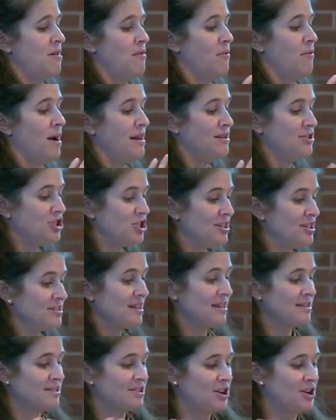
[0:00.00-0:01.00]
when
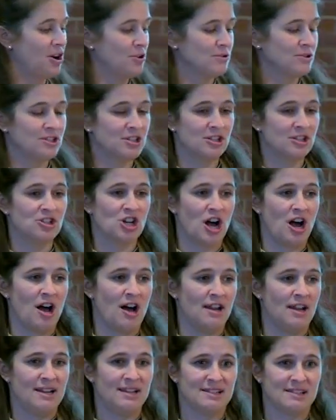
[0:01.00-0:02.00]
Jesus goes to
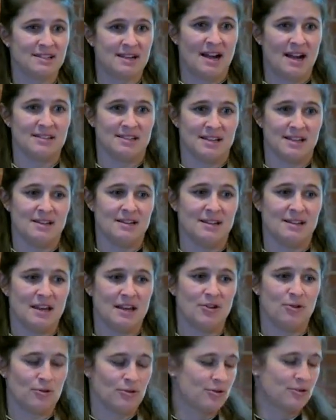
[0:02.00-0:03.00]
John, his cousin,
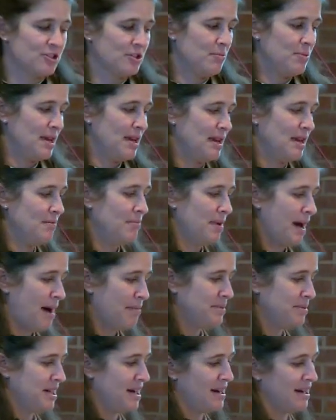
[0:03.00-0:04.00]
in order to be
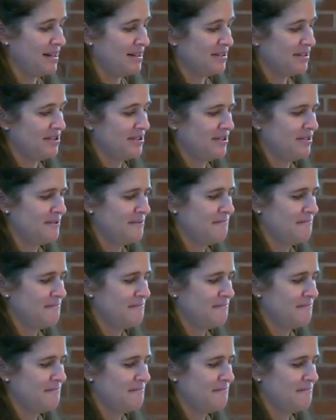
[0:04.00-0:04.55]
baptized.